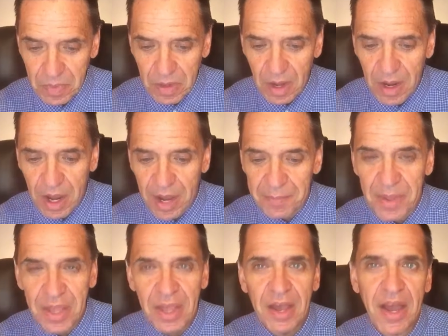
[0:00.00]
Like
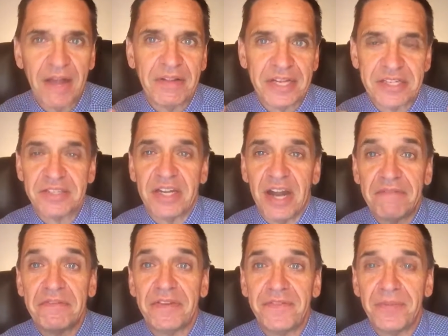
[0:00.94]
I said, I've
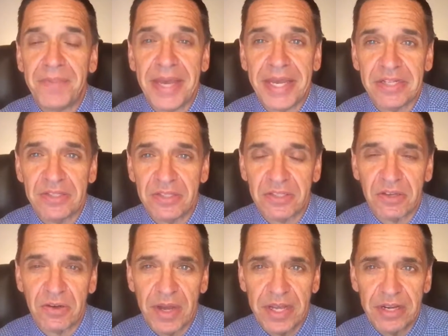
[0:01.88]
lived the pain,
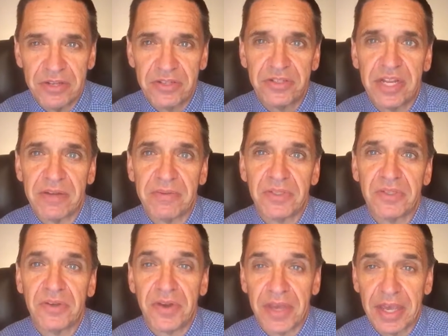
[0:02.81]
so I understand what's
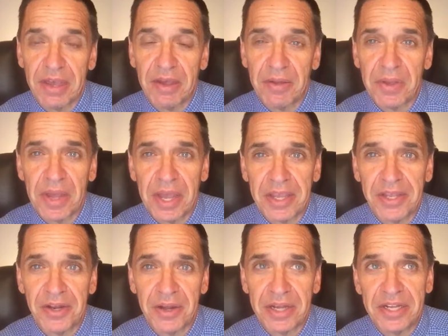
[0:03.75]
going,
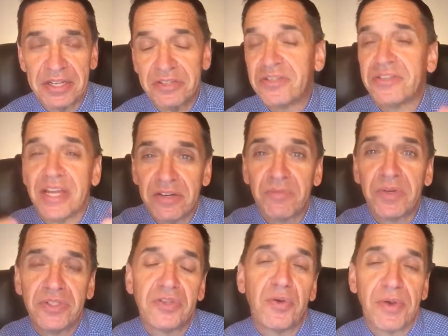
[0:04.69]
I understand
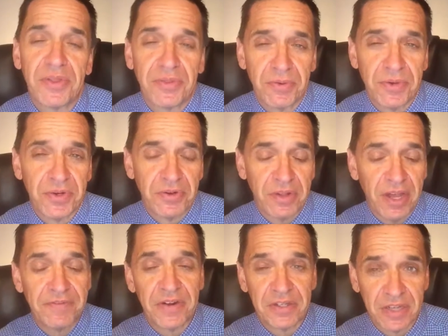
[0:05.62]
what's going through in your
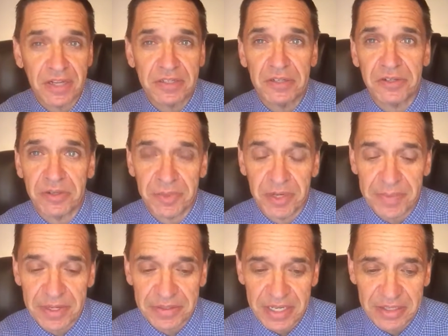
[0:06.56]
life. I'll talk a little bit
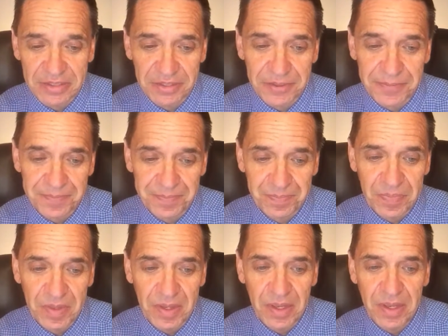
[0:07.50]
about that too.
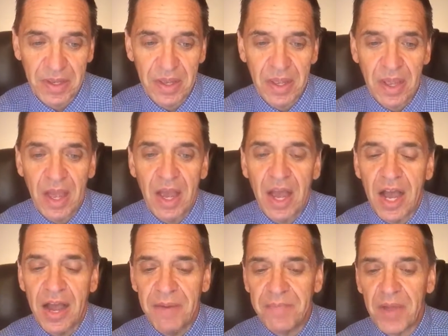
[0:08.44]

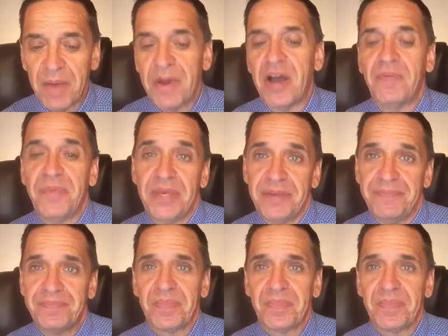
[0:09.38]
About me.